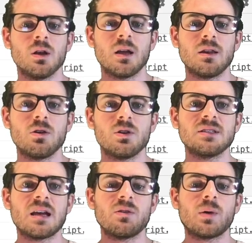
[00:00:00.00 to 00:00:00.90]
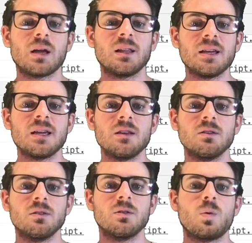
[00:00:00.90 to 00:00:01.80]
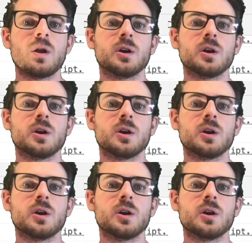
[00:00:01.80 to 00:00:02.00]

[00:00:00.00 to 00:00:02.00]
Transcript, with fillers: And notice now when I click it, we